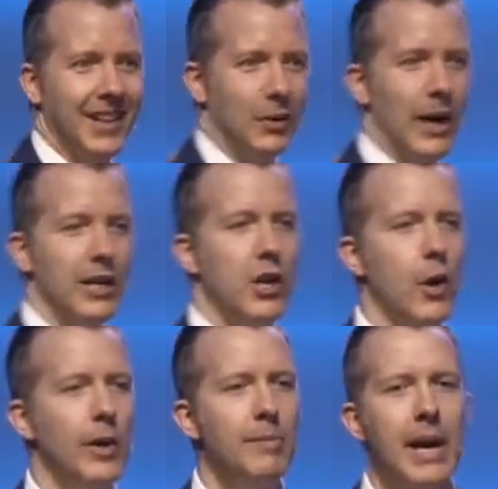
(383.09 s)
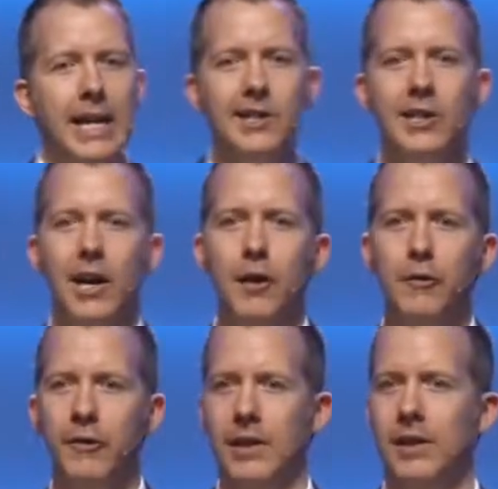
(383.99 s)
Right? Knowing by
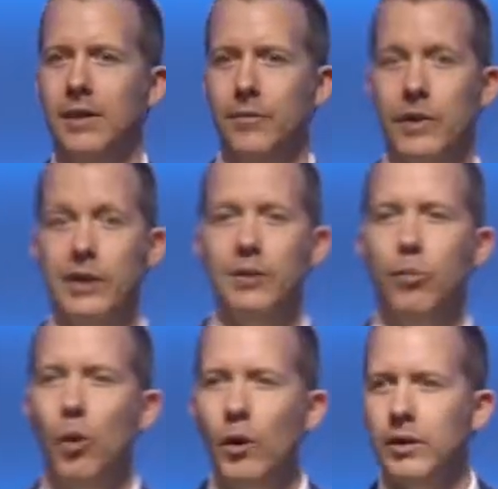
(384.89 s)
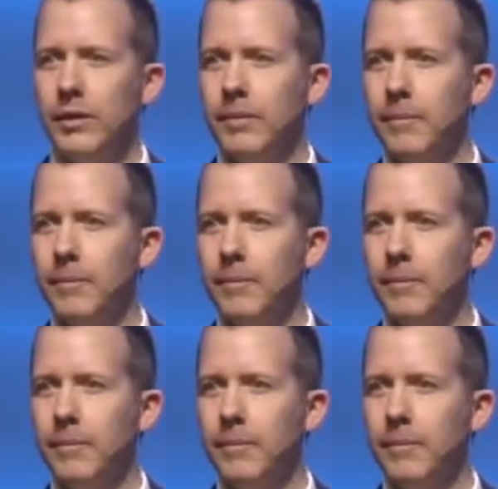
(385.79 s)
itself is important,